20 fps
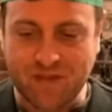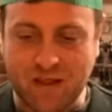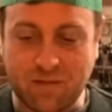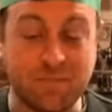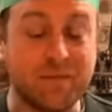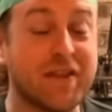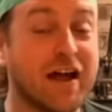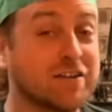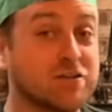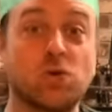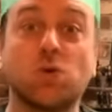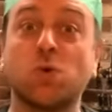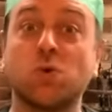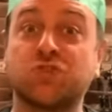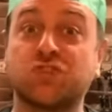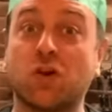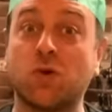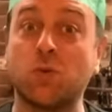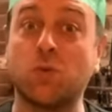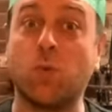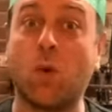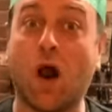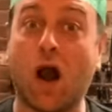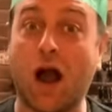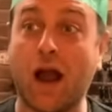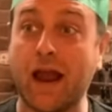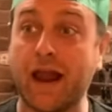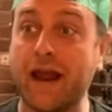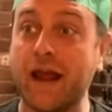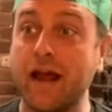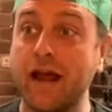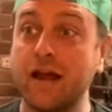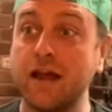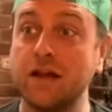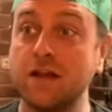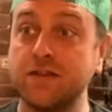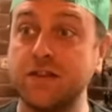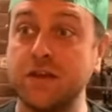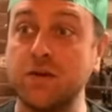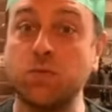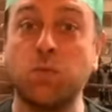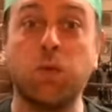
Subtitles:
But that's also why the